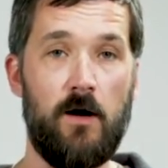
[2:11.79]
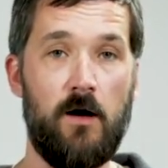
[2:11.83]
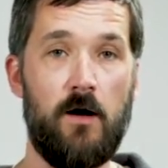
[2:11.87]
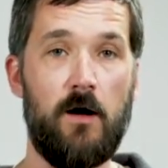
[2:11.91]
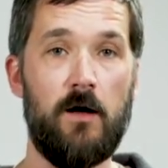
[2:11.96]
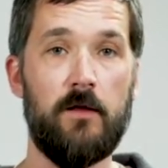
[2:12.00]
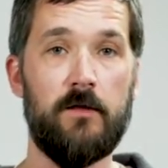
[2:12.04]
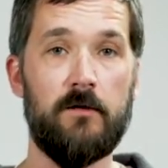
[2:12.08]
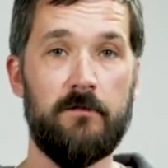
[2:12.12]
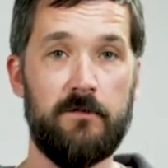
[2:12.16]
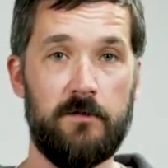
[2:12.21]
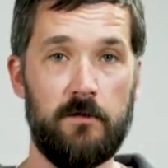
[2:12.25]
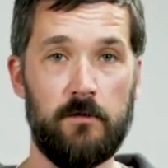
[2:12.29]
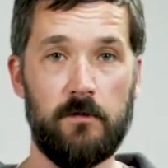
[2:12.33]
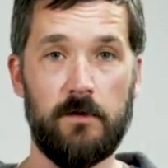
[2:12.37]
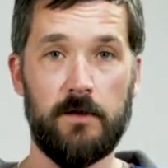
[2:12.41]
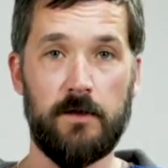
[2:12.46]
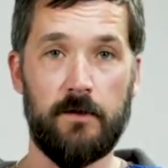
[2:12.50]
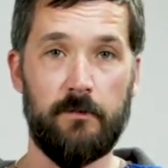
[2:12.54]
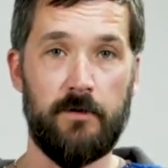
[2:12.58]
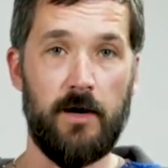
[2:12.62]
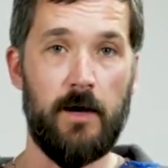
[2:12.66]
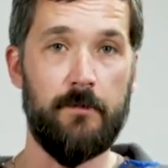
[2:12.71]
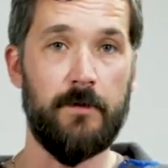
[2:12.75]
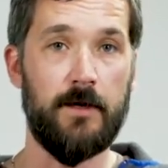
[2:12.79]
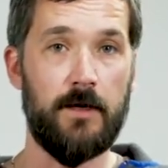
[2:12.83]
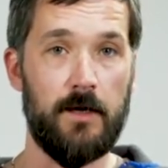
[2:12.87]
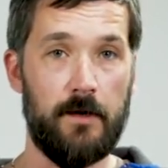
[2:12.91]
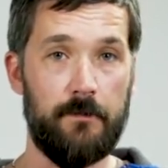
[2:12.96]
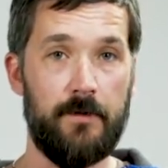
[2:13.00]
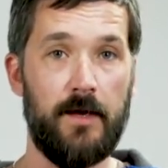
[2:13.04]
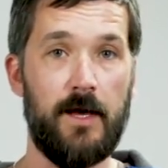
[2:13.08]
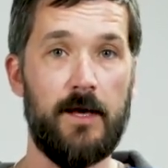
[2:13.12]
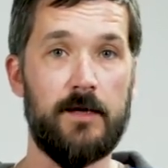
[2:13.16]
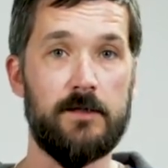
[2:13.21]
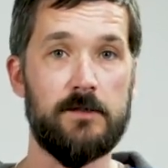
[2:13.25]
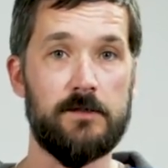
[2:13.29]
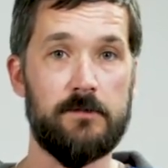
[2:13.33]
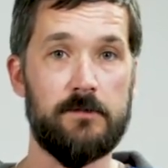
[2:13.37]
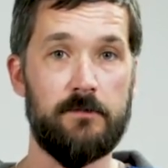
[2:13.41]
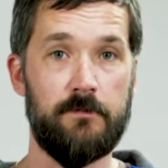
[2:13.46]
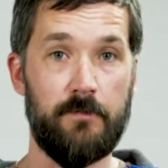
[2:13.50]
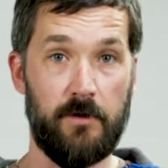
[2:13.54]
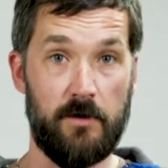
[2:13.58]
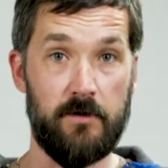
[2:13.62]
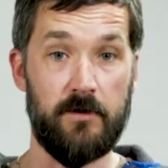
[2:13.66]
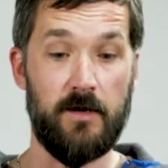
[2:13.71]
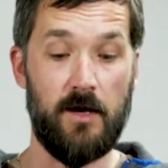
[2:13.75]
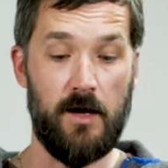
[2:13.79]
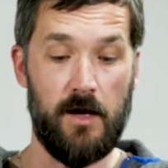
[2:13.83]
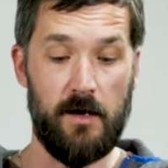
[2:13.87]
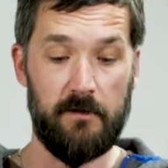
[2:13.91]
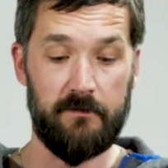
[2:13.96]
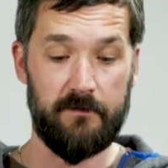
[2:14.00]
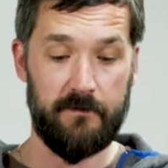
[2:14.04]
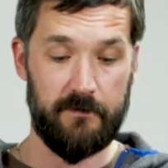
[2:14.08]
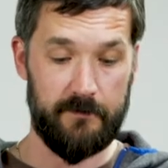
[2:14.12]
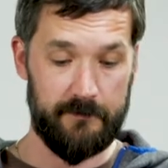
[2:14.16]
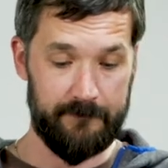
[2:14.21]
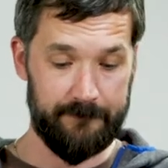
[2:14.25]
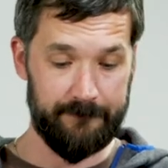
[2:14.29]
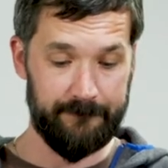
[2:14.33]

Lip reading: all the fuel in the priming cup has burned off.